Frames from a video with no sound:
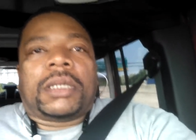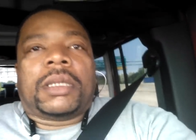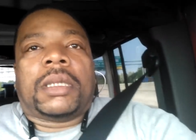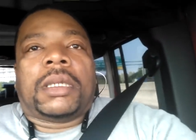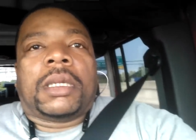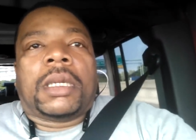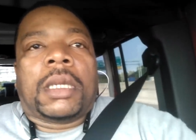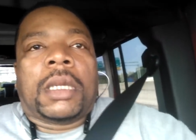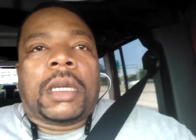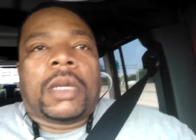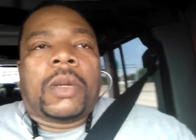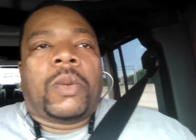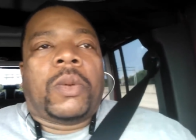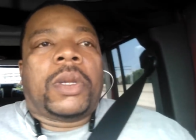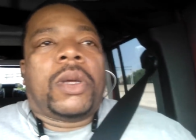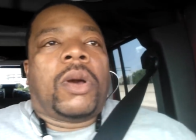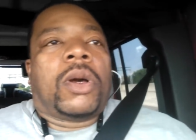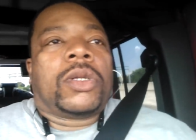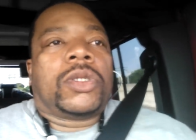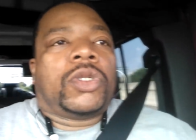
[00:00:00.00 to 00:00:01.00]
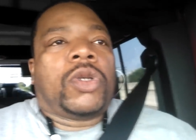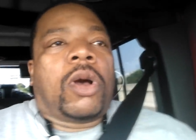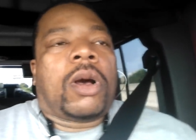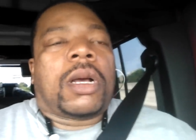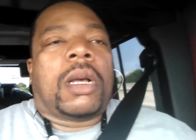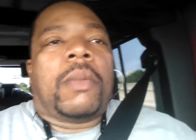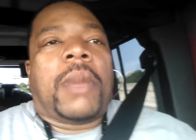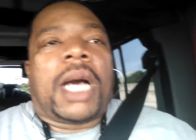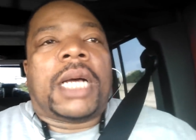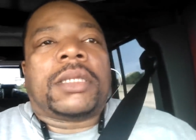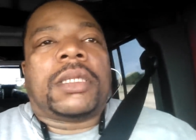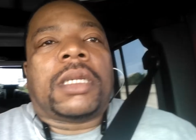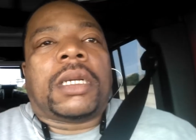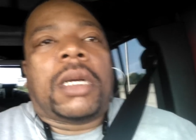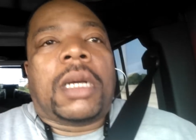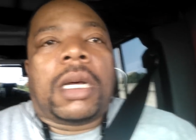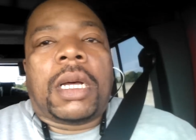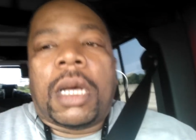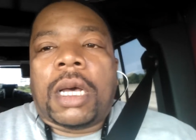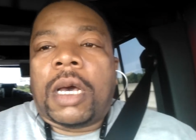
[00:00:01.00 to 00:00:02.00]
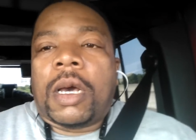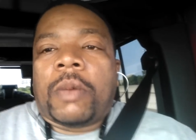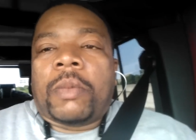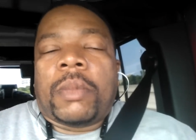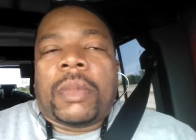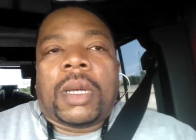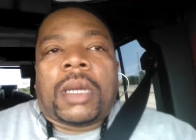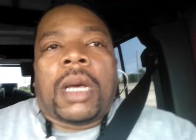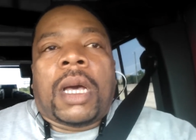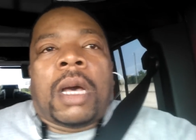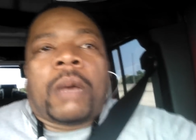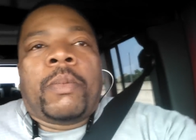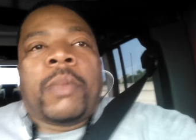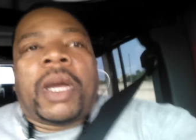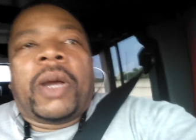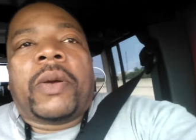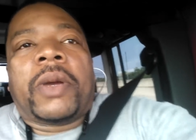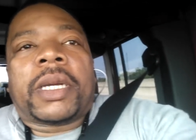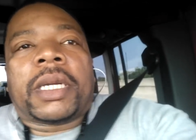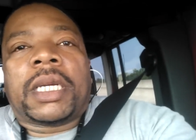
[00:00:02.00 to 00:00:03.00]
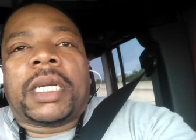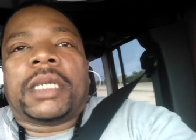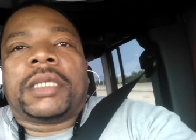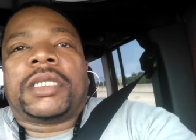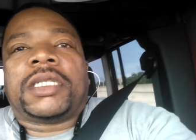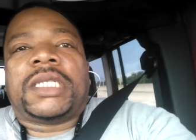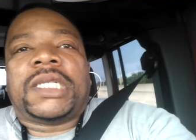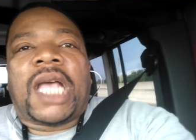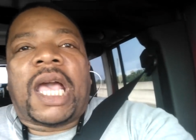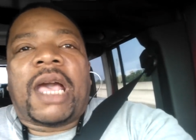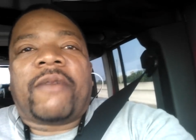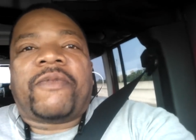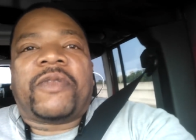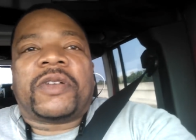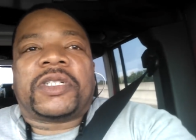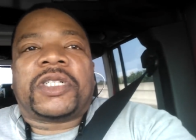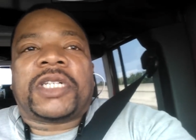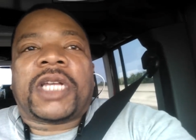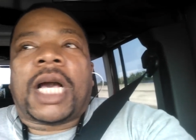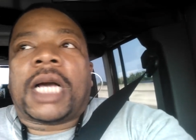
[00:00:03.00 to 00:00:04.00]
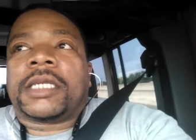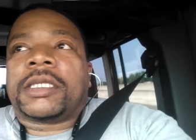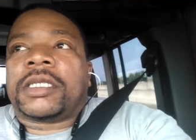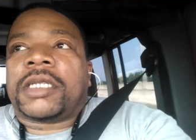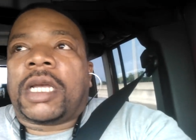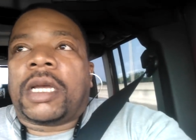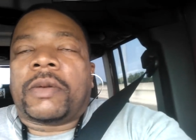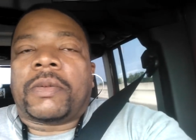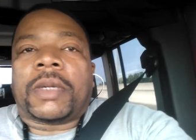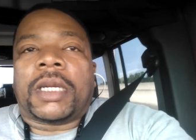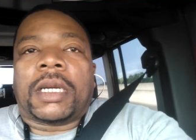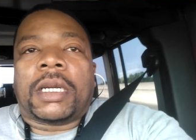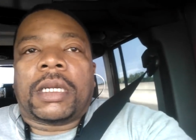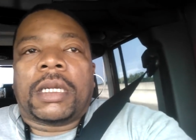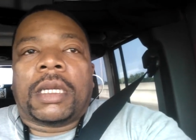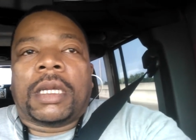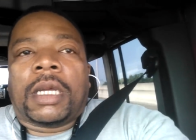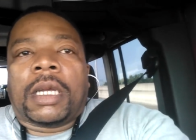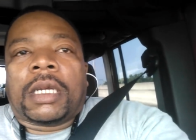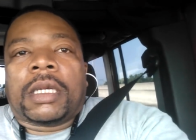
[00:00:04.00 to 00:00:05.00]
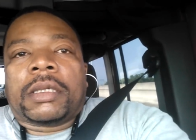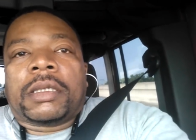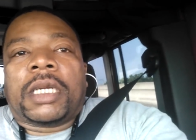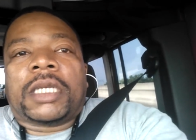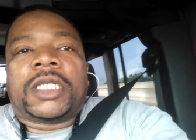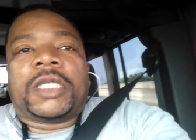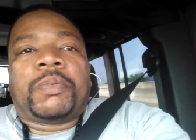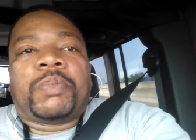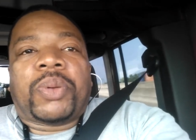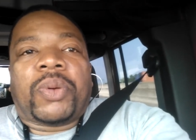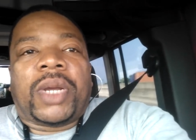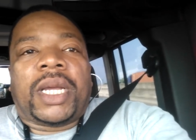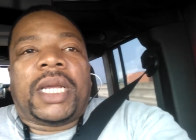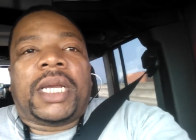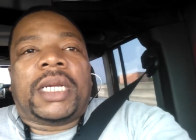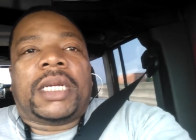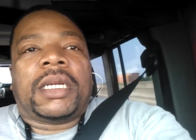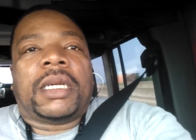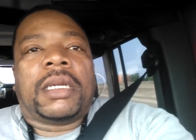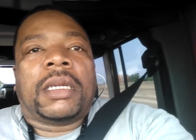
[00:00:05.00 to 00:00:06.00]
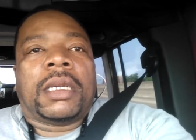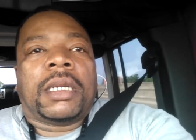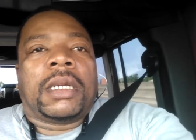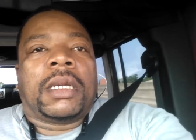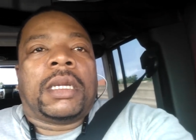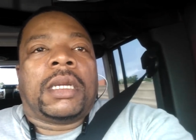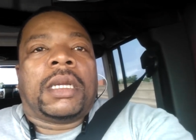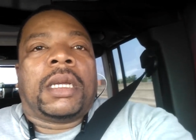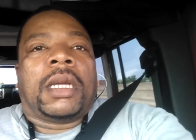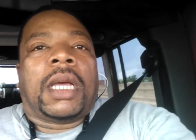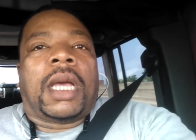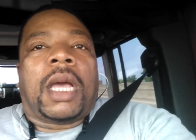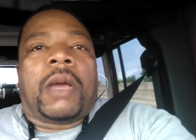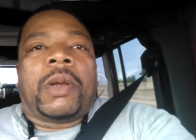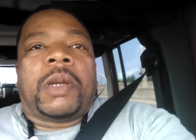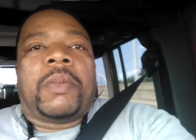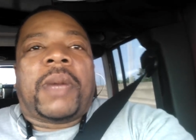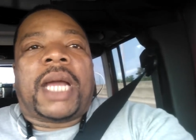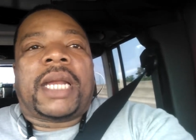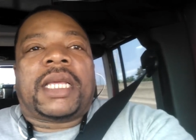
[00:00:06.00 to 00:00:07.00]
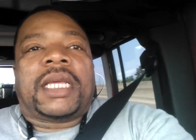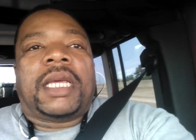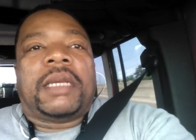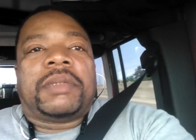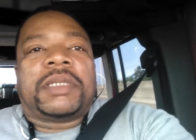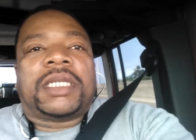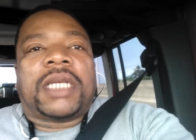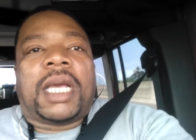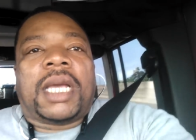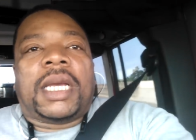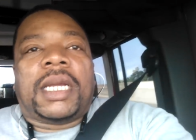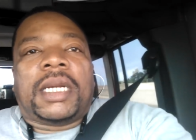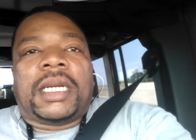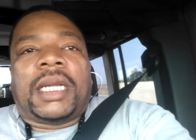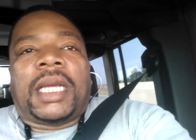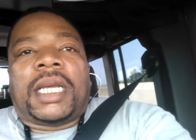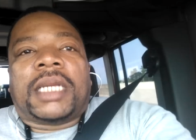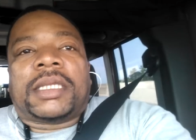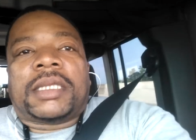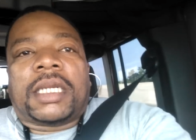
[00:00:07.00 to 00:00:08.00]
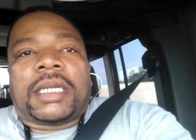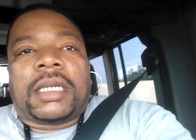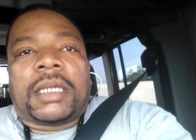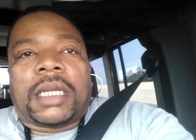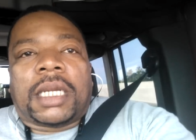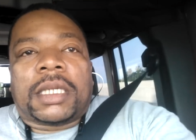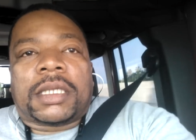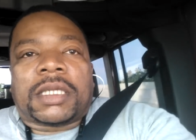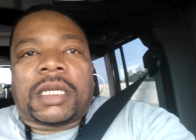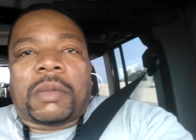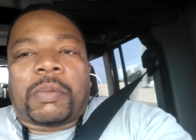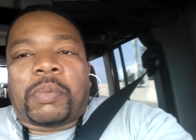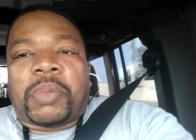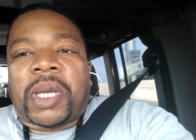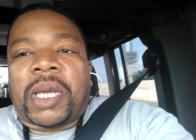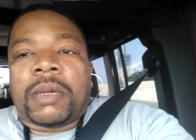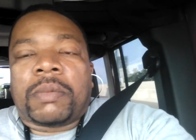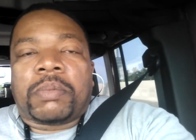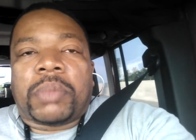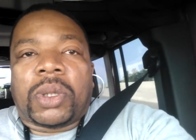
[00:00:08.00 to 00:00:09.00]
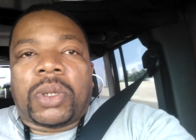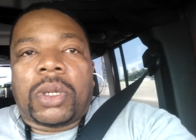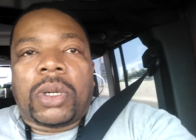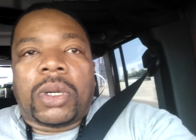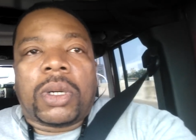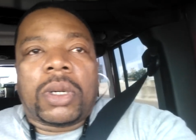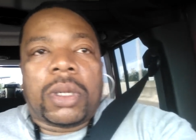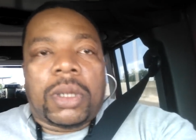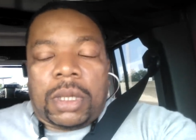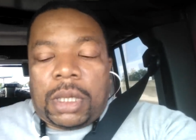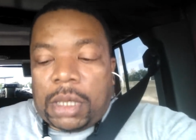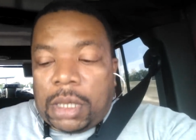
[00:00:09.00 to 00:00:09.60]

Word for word: We're going to talk about the um, American Staffordshire Terrier. This breed, everybody keeps saying it's a it's a pit bull.